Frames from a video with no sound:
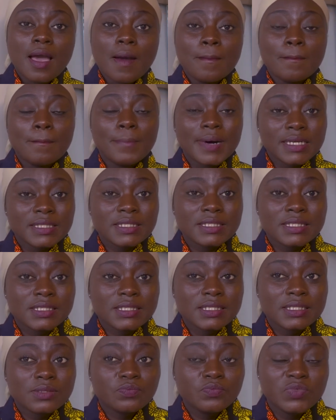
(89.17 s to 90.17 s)
But
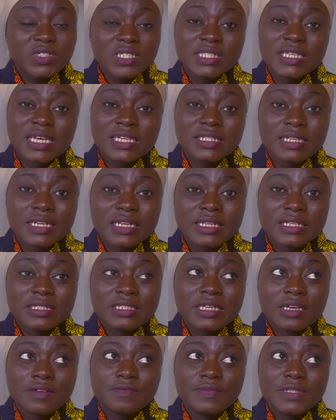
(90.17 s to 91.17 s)
recently
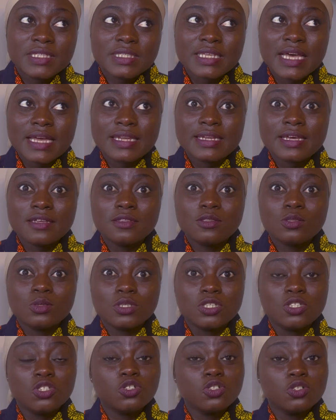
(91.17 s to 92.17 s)
they've decided to
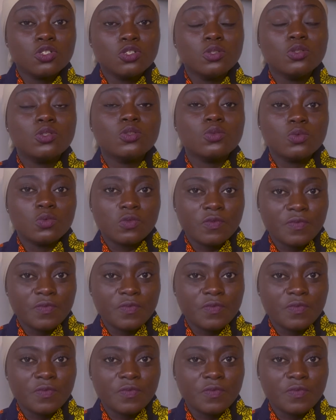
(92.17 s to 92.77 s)
introduce school